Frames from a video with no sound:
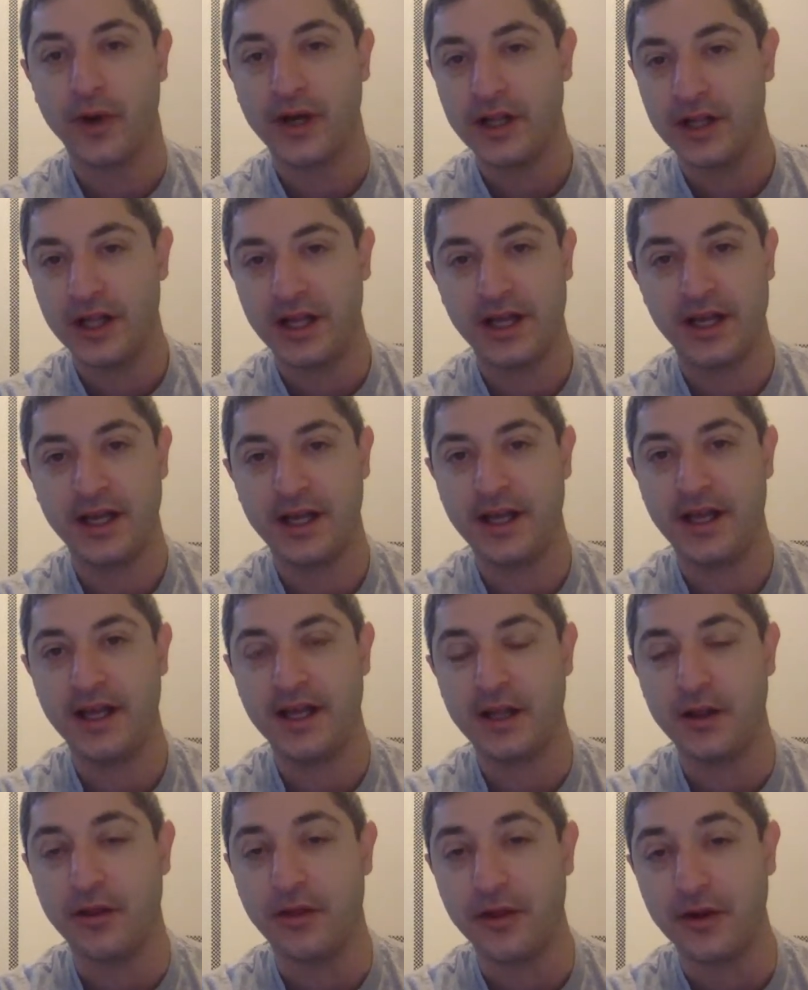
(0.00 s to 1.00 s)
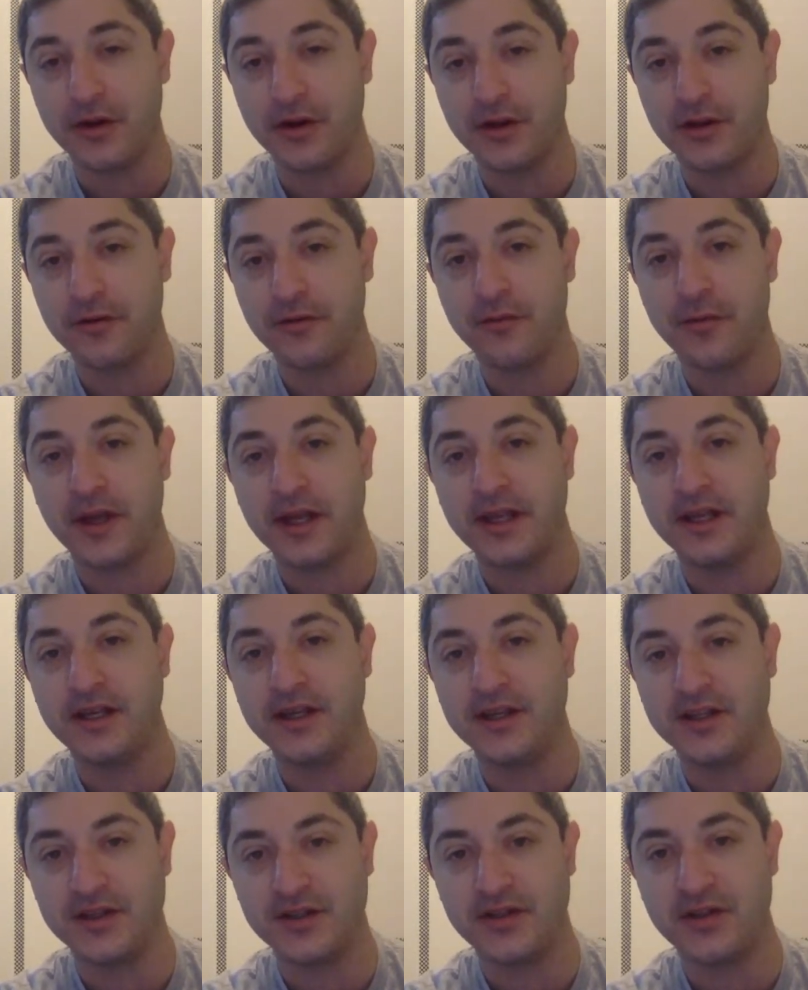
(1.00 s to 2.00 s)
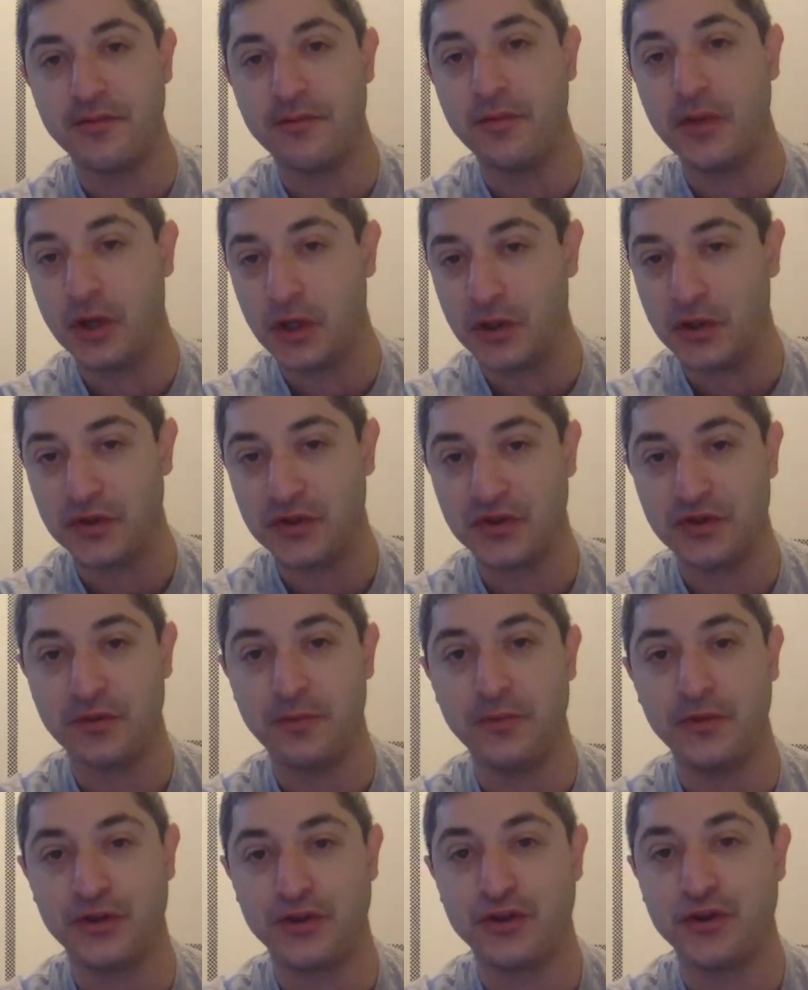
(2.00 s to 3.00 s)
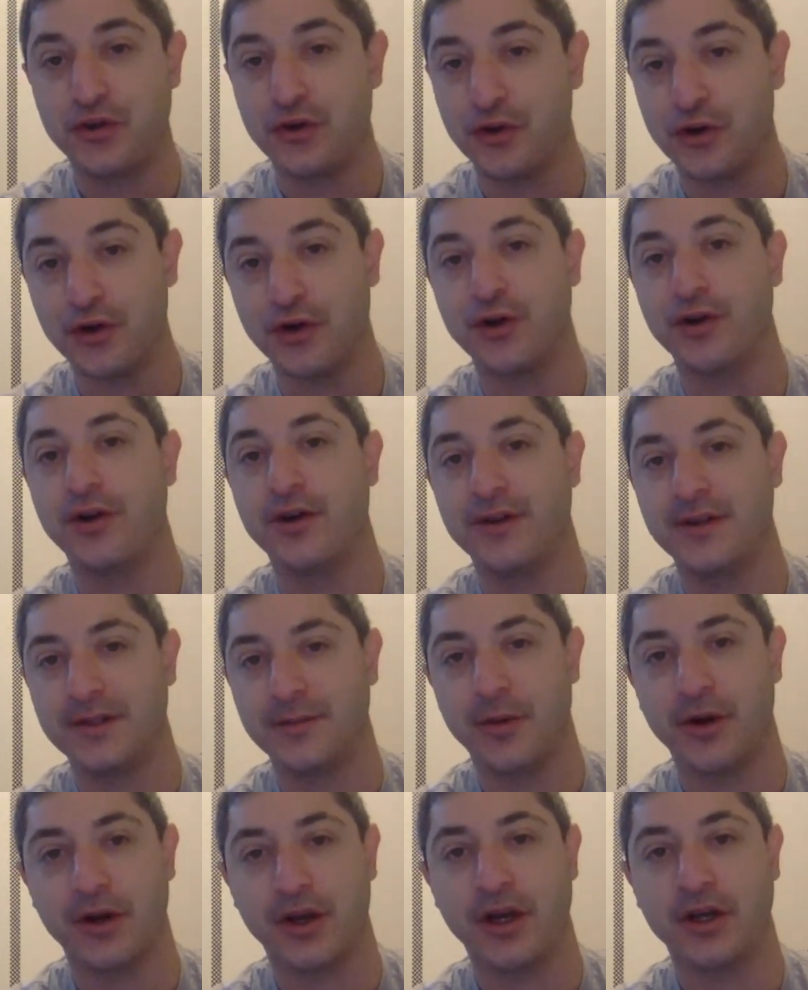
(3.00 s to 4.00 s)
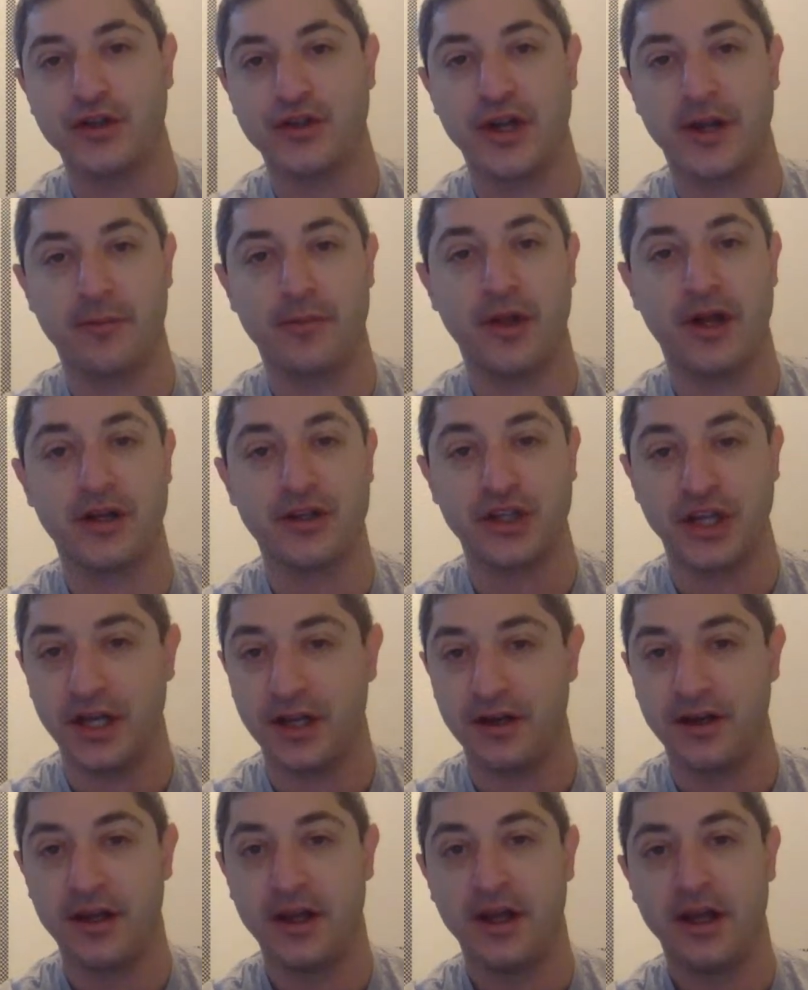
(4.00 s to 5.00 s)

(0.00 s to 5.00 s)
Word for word: Well, Ethereum is the most mature smart contract blockchain.